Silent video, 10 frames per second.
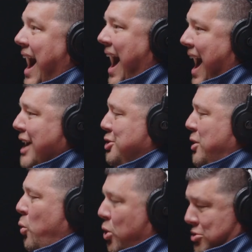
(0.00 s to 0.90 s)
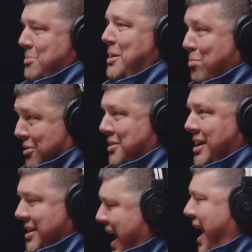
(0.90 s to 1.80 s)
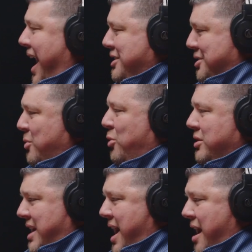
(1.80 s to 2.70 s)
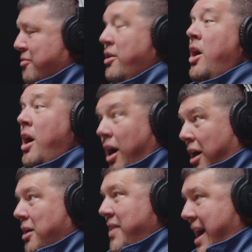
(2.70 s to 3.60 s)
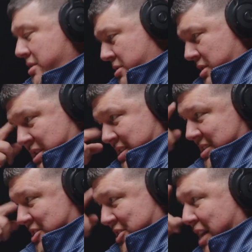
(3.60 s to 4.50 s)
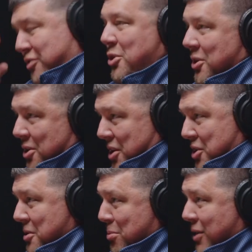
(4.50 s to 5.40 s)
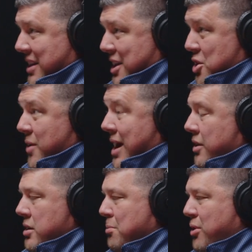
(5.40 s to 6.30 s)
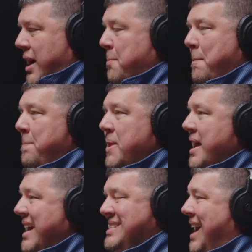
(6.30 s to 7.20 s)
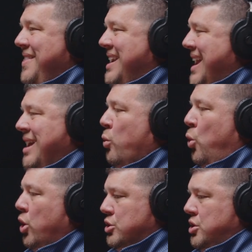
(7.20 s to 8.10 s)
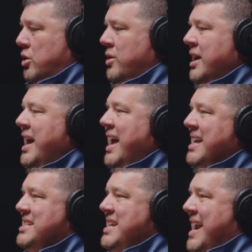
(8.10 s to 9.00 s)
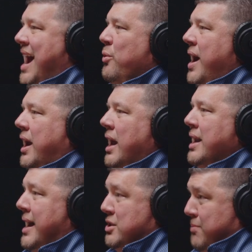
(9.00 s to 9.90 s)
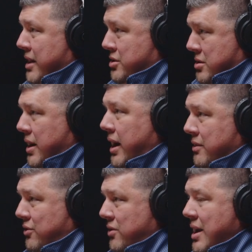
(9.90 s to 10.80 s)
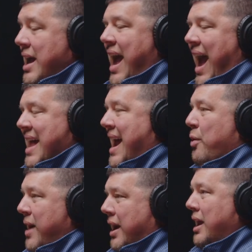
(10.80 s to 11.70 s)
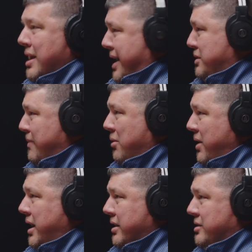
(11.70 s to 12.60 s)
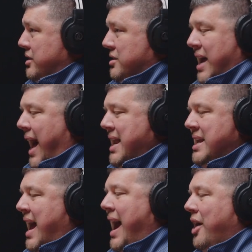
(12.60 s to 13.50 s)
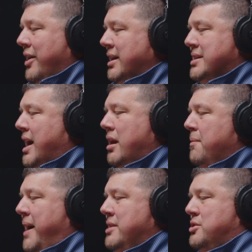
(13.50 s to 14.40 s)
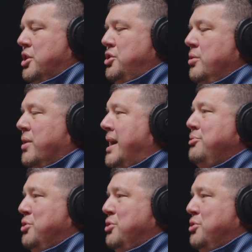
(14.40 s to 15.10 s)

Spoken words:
actually want to be brilliant. I actually want to have all that stuff going on in your brain that you have in your brain. It's not that I didn't want to. It's that I recognize my strengths and I recognize my weaknesses. I didn't hire an executive pastor to do what I'm too